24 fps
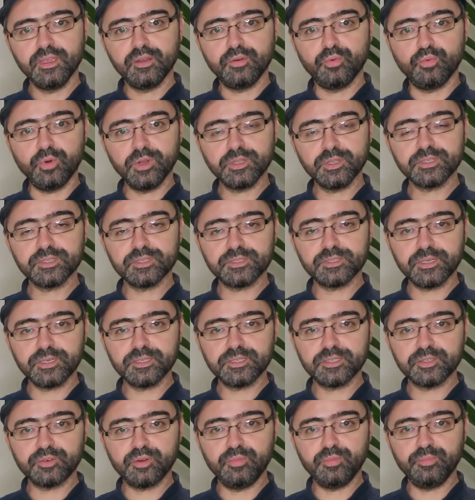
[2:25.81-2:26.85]
One
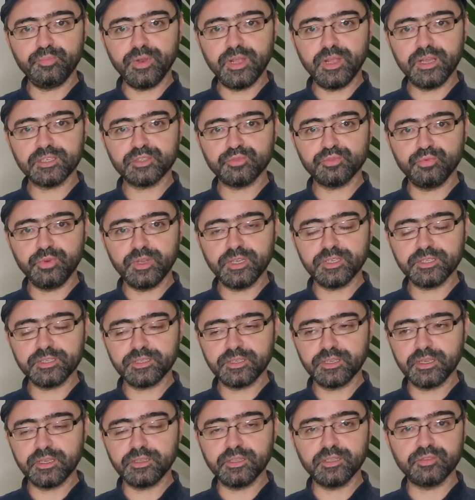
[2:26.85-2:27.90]
such complex
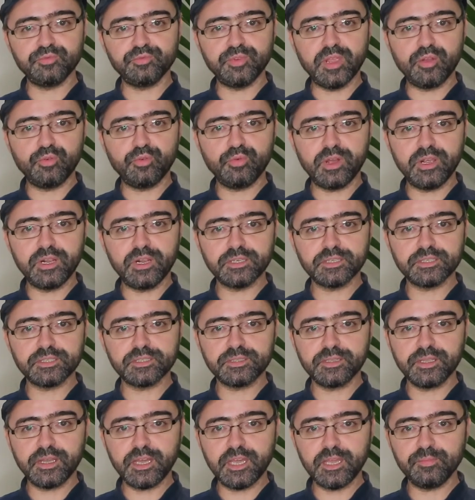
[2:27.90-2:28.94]
whiskey that
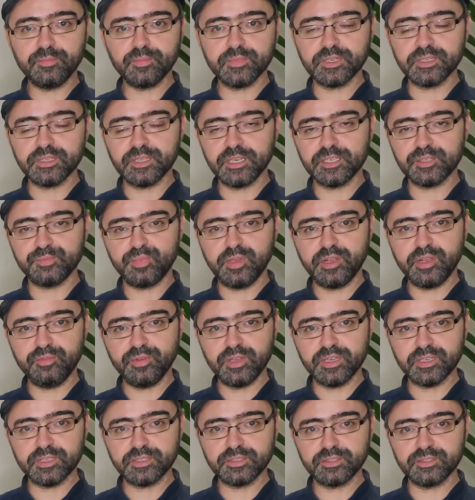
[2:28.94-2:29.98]
requires time and
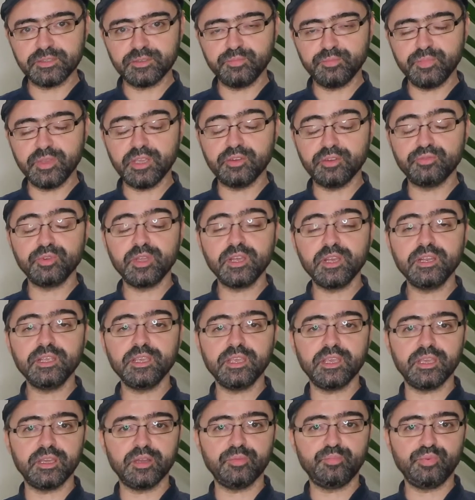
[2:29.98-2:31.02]
experience to be
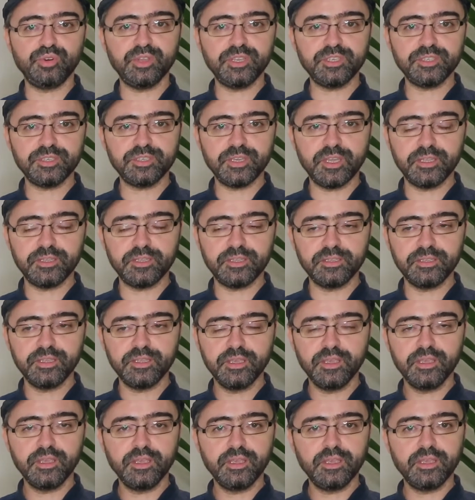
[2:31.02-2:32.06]
really
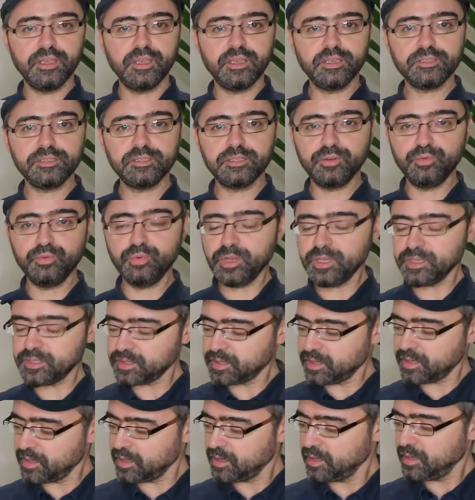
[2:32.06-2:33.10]
appreciated is the
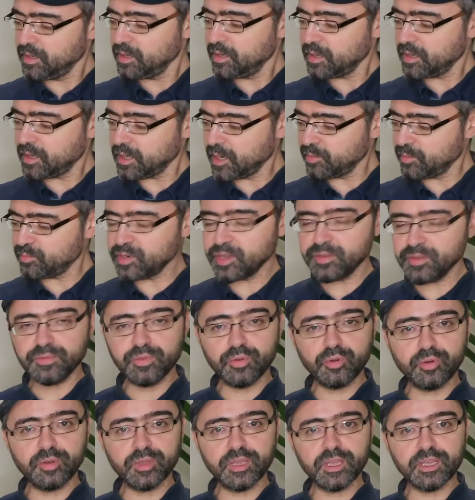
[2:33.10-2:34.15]
whiskey I am
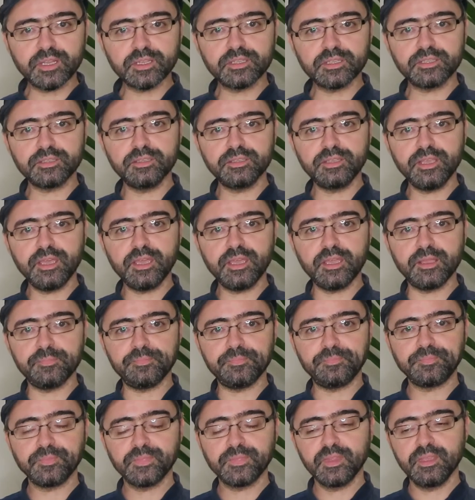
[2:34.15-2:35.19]
reviewing
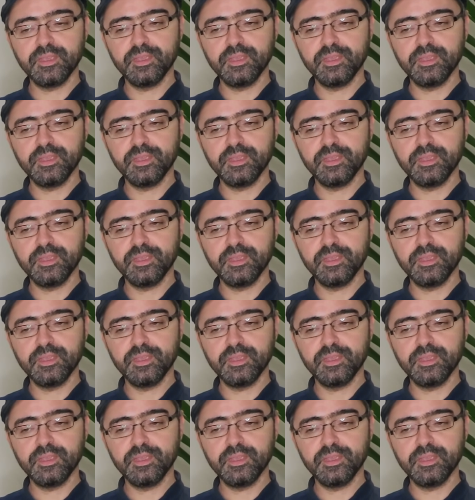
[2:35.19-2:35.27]
today.